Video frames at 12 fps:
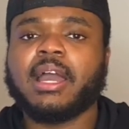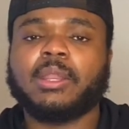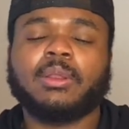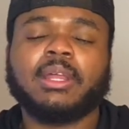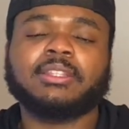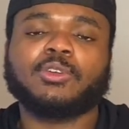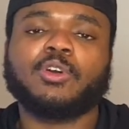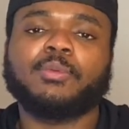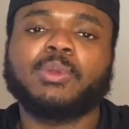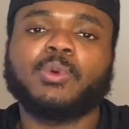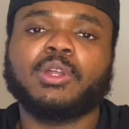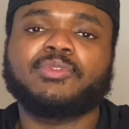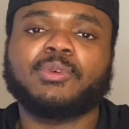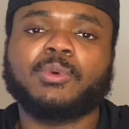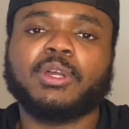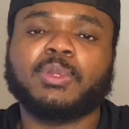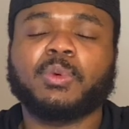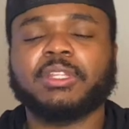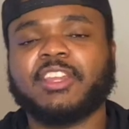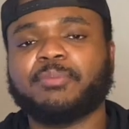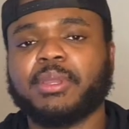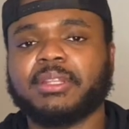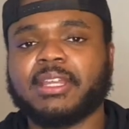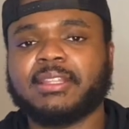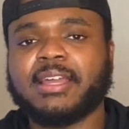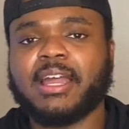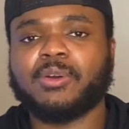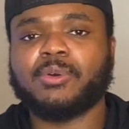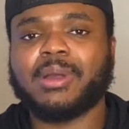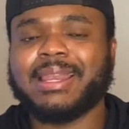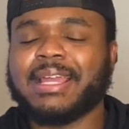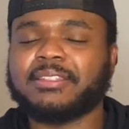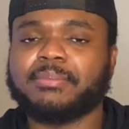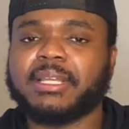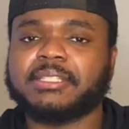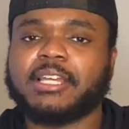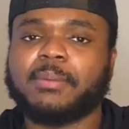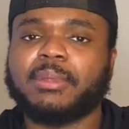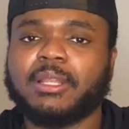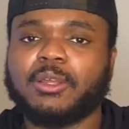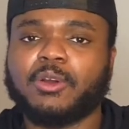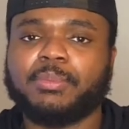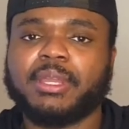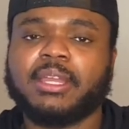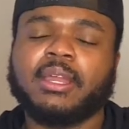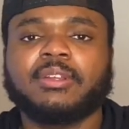I don't like to copy word for word what they've put in their title. I like to mix it up a little bit.